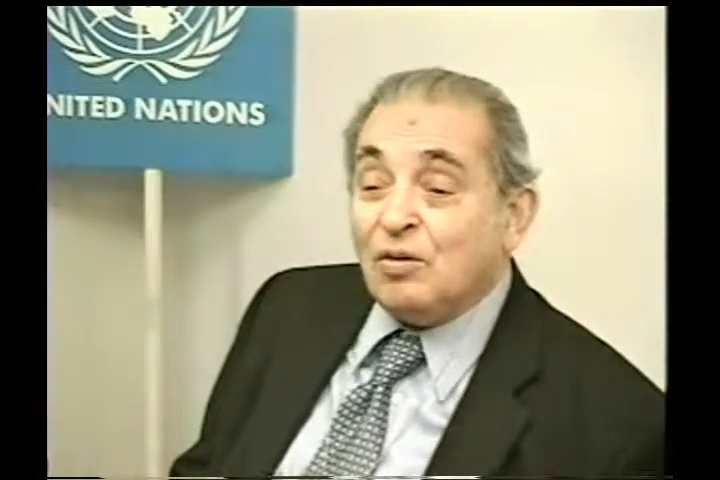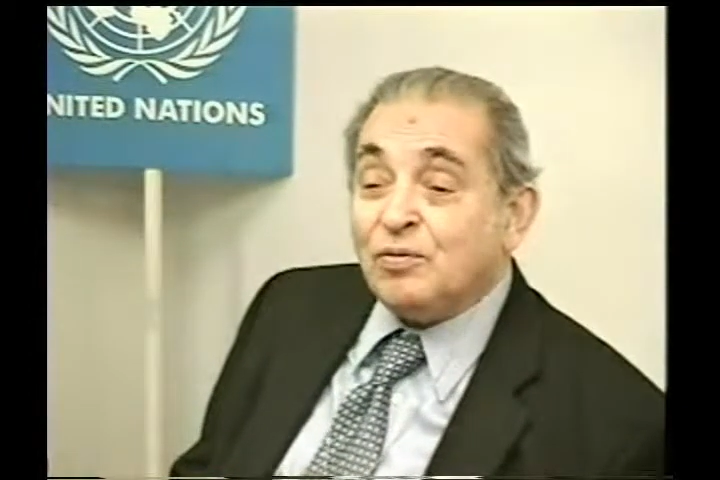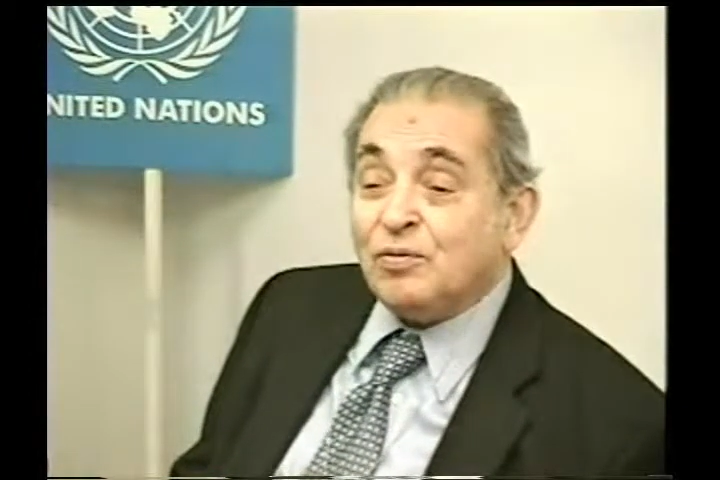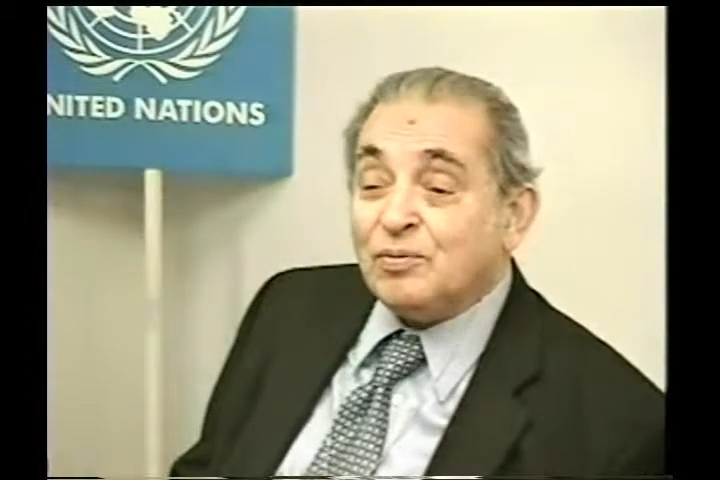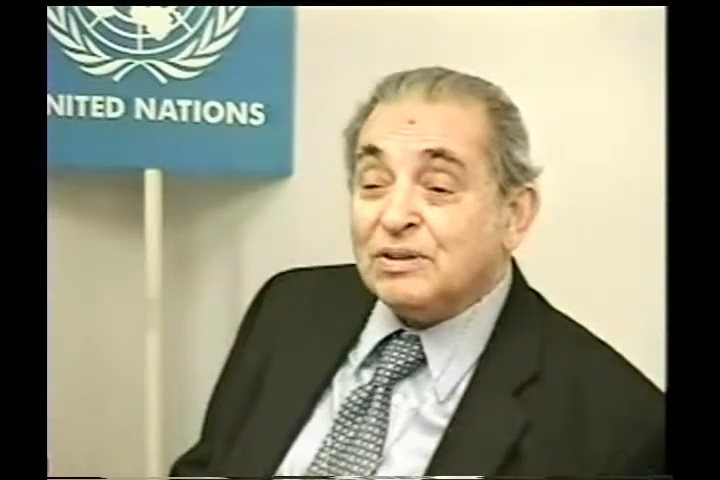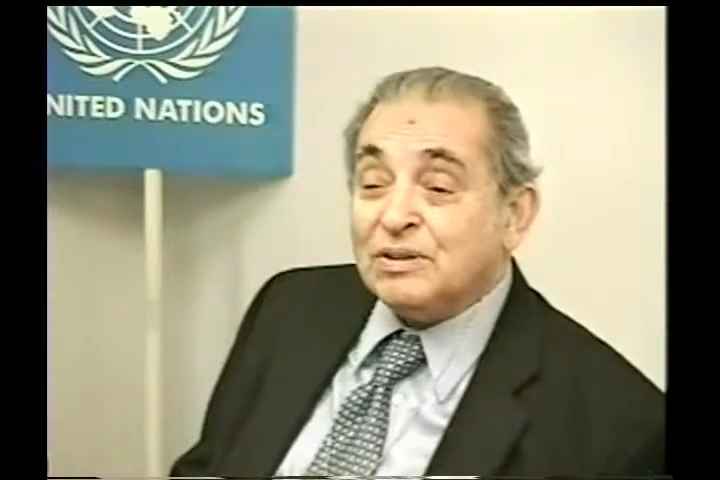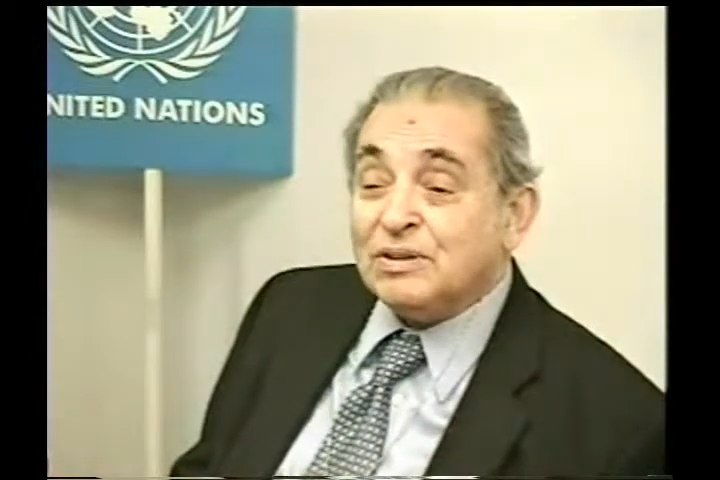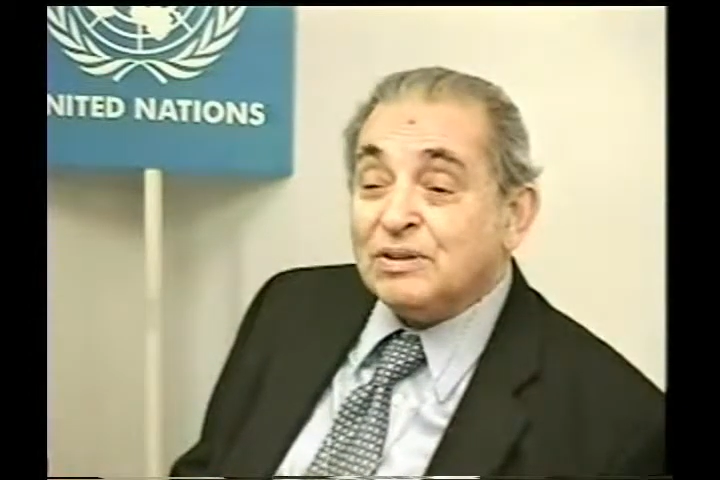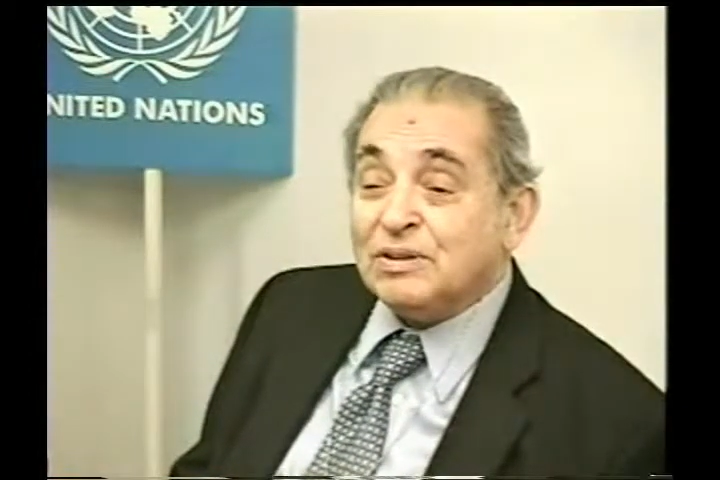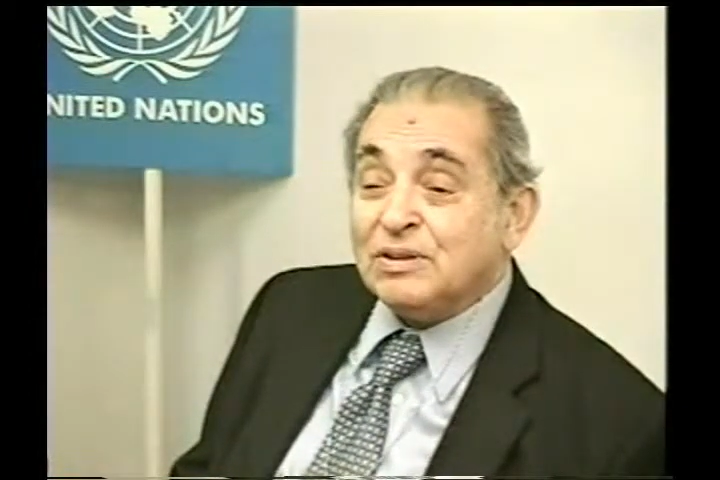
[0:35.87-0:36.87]
relations
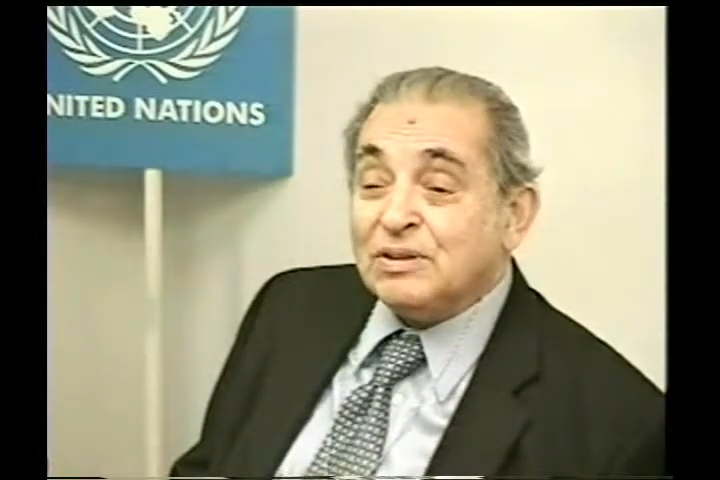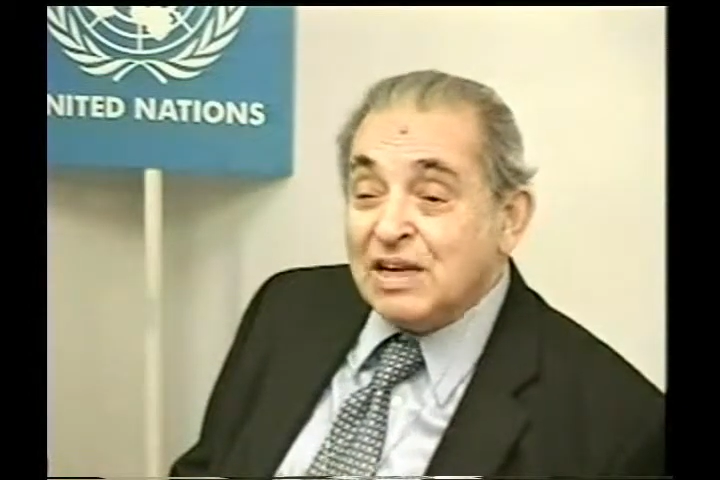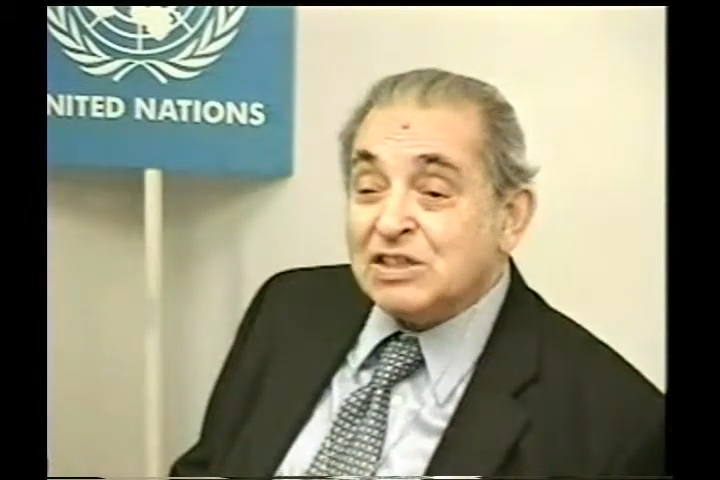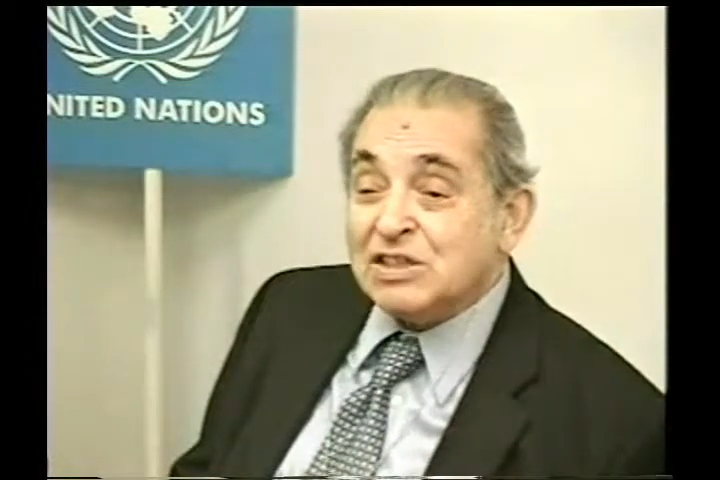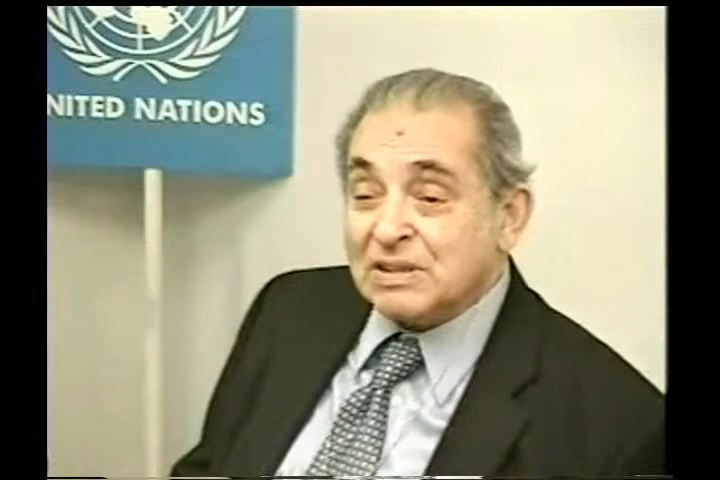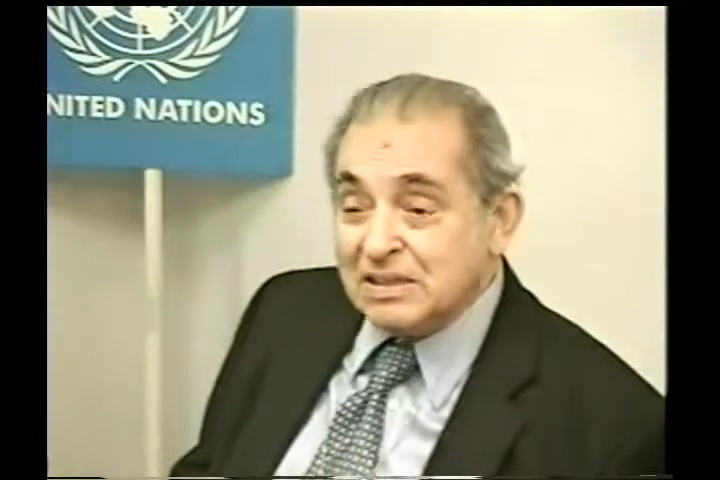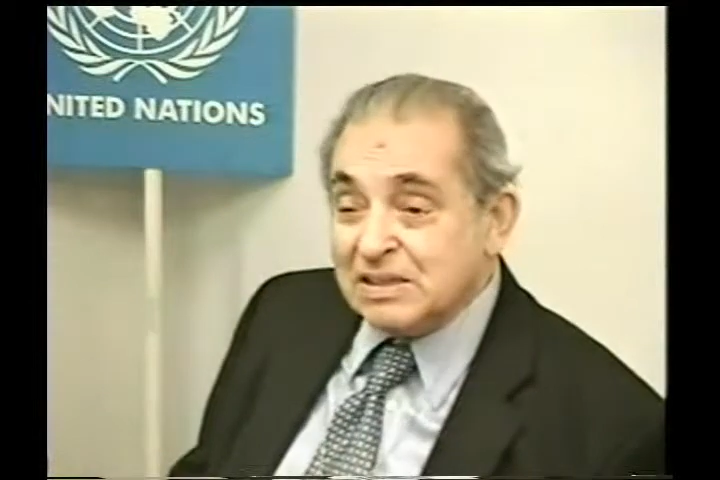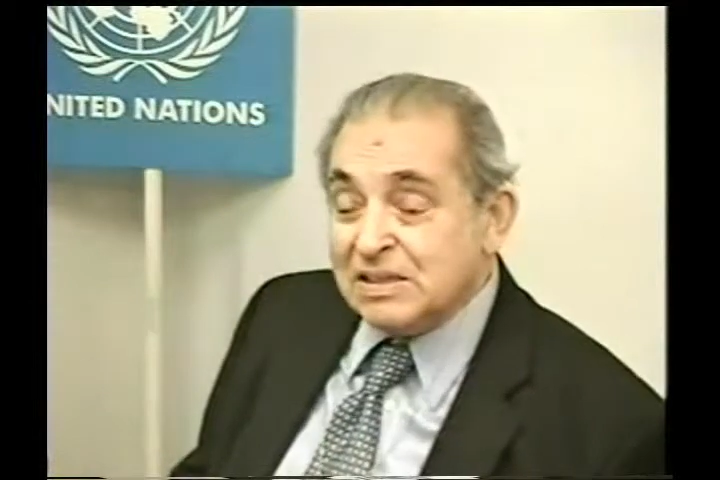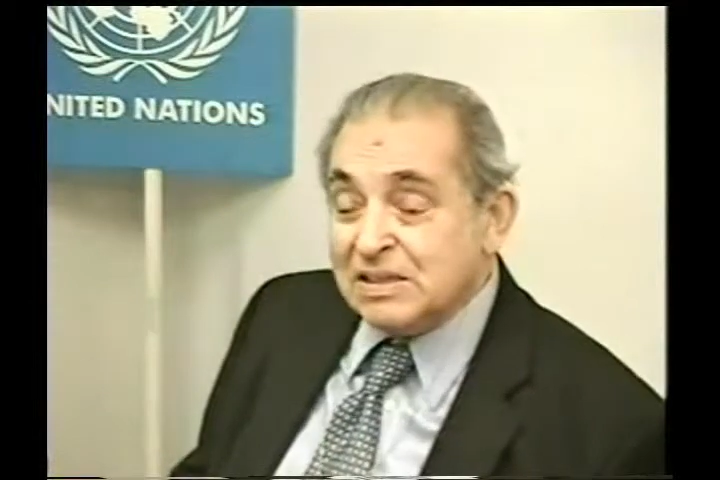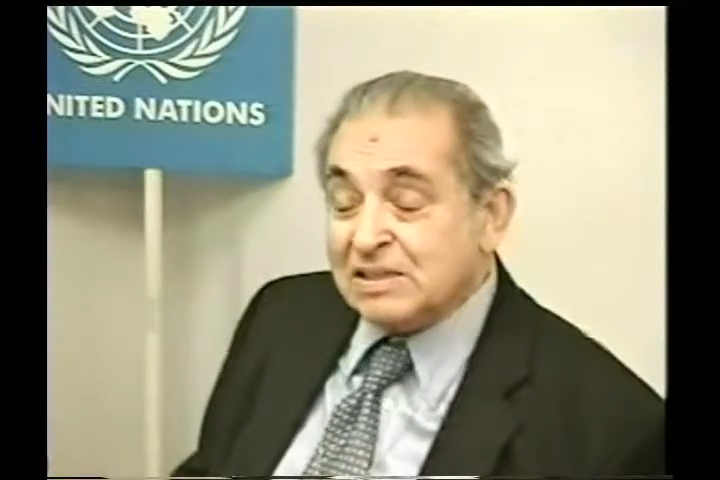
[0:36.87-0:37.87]
with all these
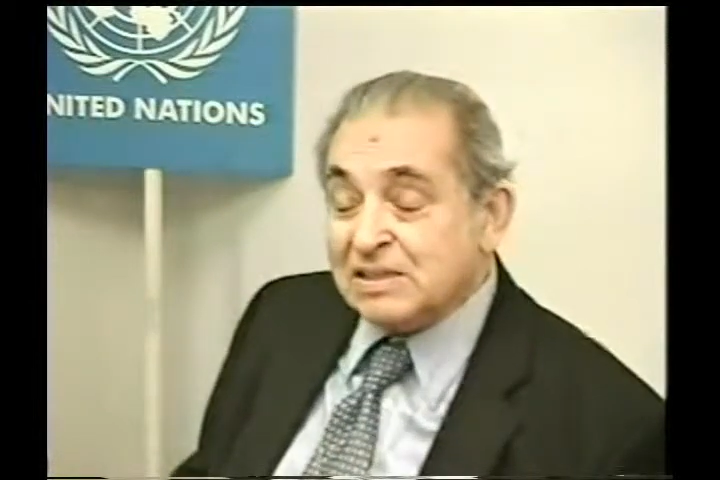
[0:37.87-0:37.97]
countries.